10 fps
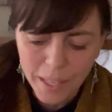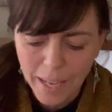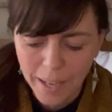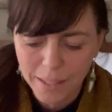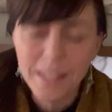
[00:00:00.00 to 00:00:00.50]

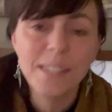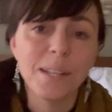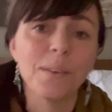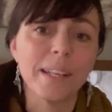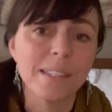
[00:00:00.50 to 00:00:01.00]
And these
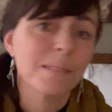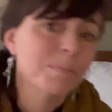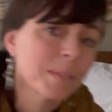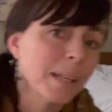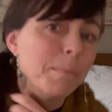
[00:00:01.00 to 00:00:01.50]
earrings,
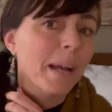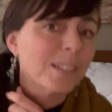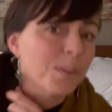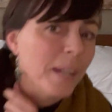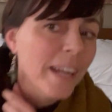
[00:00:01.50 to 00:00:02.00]
getting
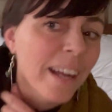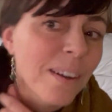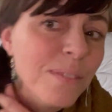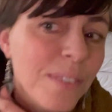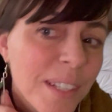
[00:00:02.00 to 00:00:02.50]
back to what I
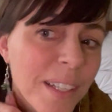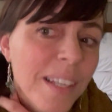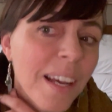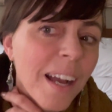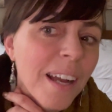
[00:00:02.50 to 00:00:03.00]

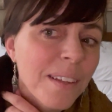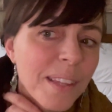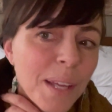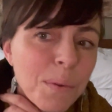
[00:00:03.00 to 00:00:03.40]
have, they were